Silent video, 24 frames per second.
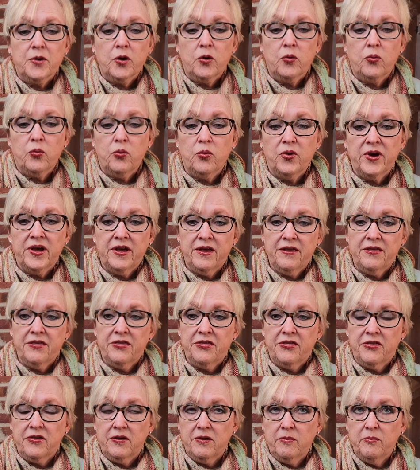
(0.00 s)

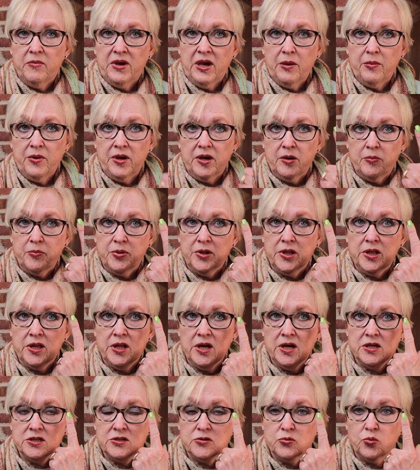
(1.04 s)
with maybe a
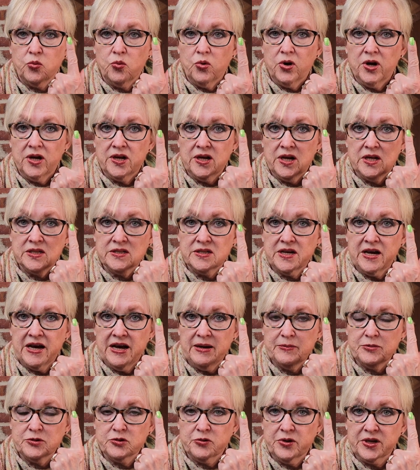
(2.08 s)
+1 on
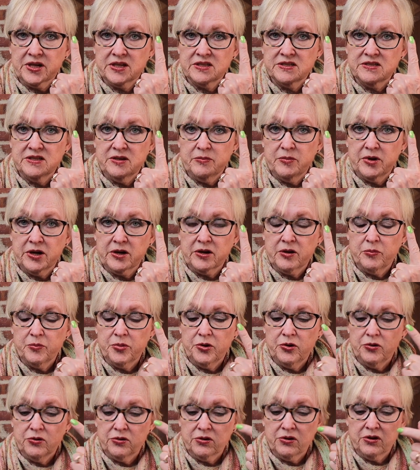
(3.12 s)
top so I can see my
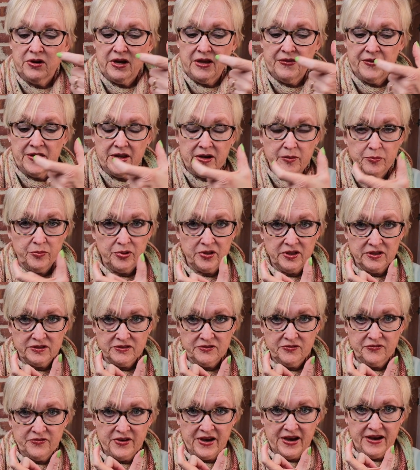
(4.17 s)
computer, and then a
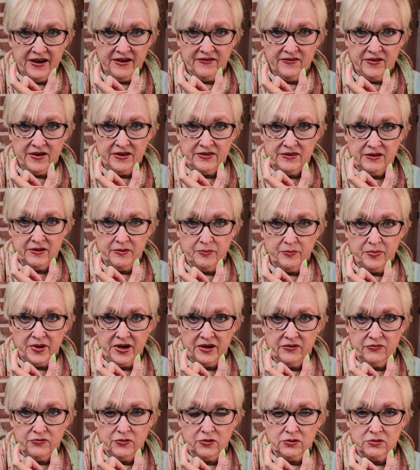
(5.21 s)
+5 on the
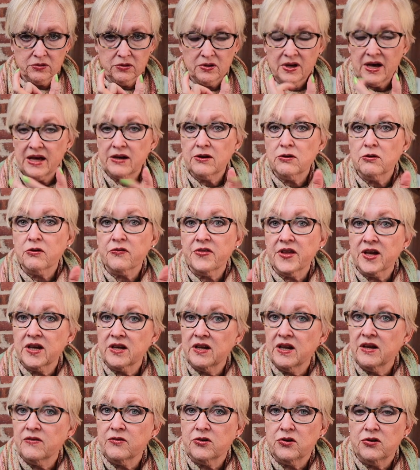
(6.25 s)
bifocal. I don't know if they can
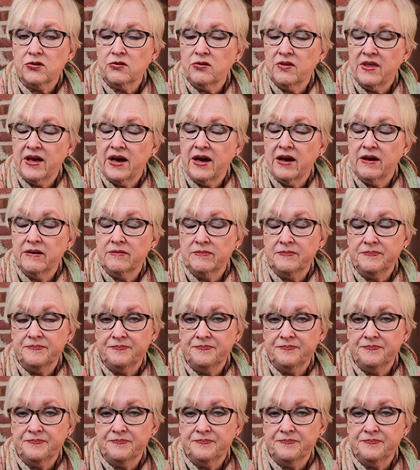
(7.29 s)
even do that.